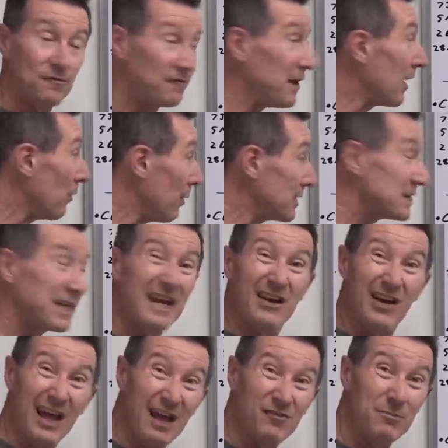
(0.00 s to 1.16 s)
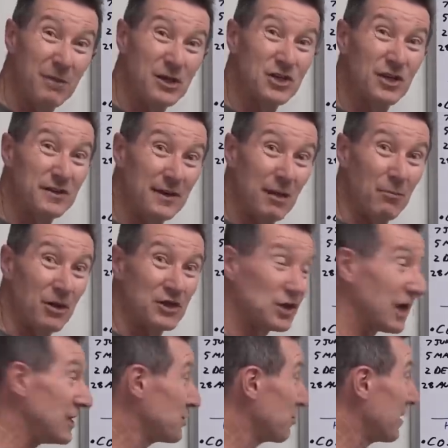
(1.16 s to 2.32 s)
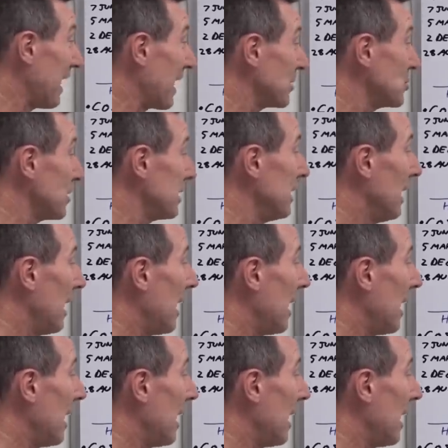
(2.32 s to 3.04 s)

figure. Once again, I haven't measured it. That might change when I actually